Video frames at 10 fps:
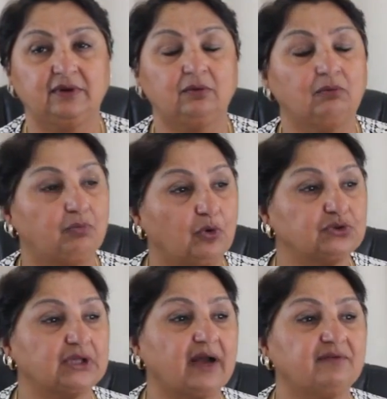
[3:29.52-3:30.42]

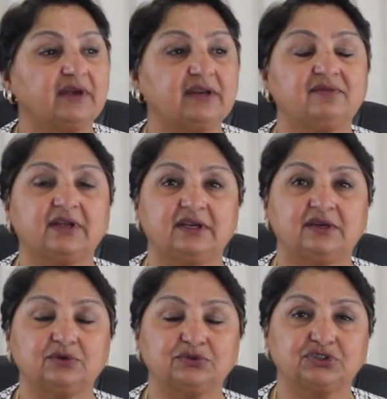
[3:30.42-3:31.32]
Both are very, very
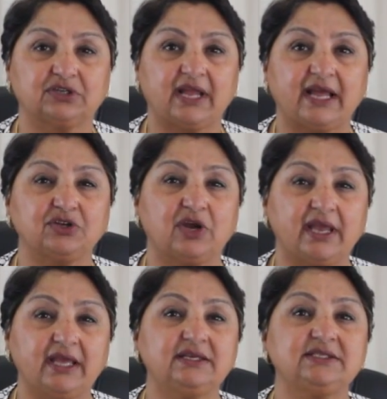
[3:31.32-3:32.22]
crucial and your
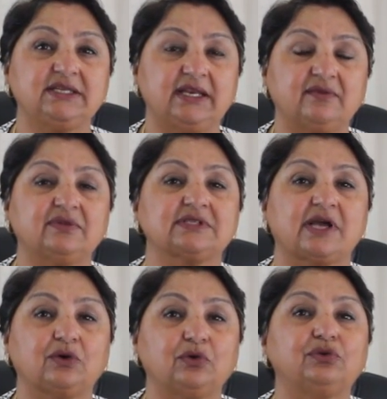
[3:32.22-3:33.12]
energy levels
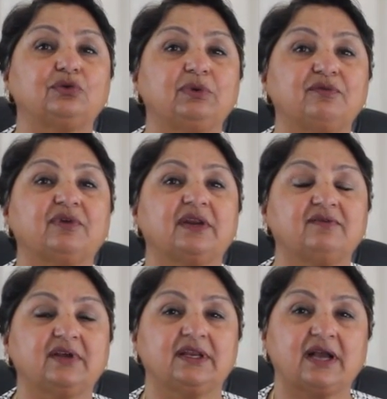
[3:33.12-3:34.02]
are going to be
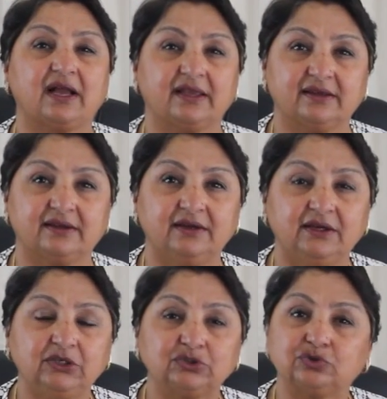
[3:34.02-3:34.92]
very, very high.
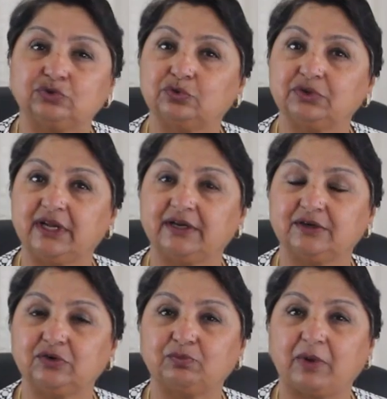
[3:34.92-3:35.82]
So don't get
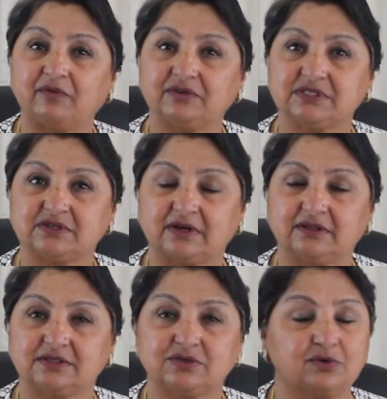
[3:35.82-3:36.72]
into power
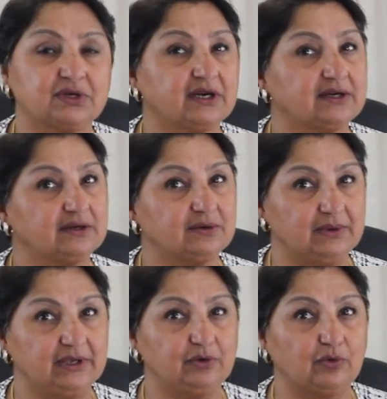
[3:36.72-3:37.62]
struggles, don't get into
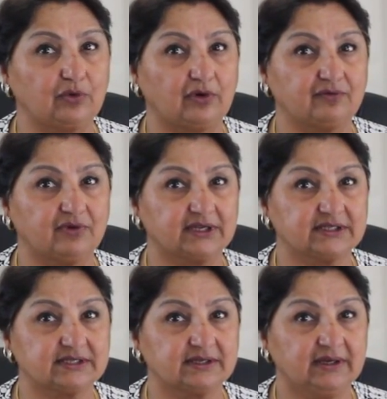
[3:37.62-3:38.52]
ego
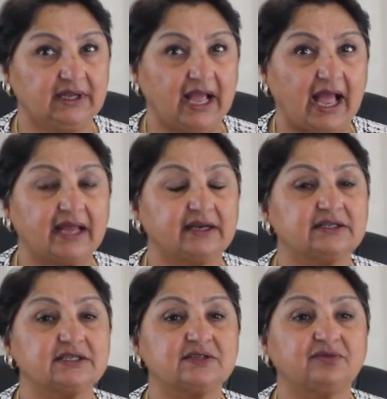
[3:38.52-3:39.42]
conflicts. And
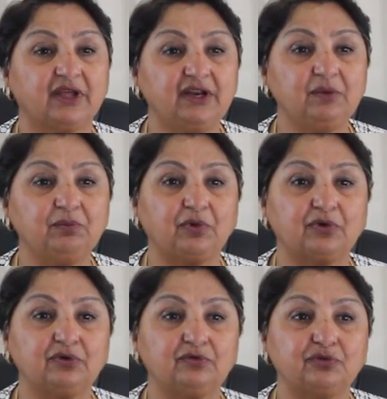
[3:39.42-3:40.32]
it is very
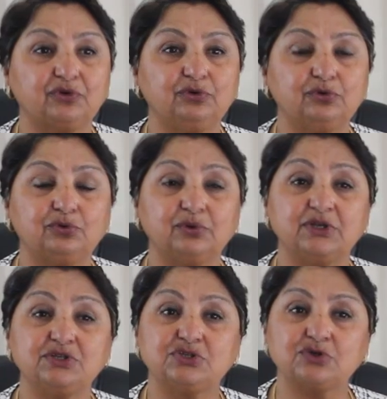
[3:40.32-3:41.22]
important for you to
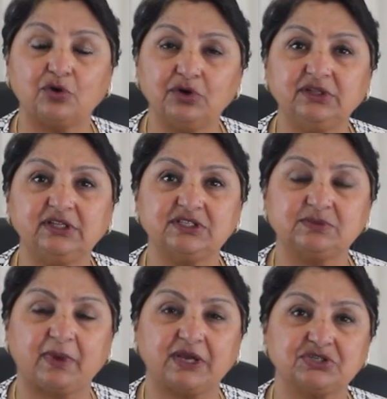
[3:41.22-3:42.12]
enjoy
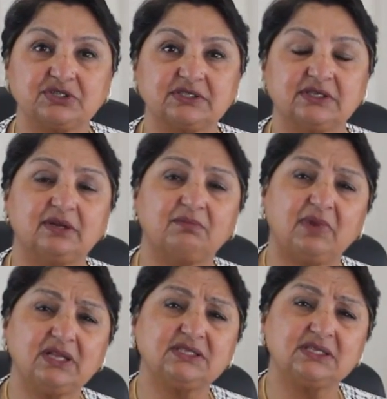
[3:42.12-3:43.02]
these passions in a
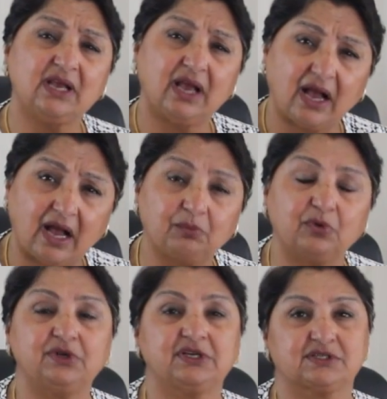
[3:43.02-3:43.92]
much
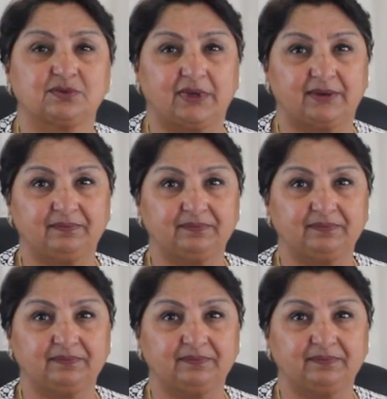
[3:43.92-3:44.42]
harmonious way.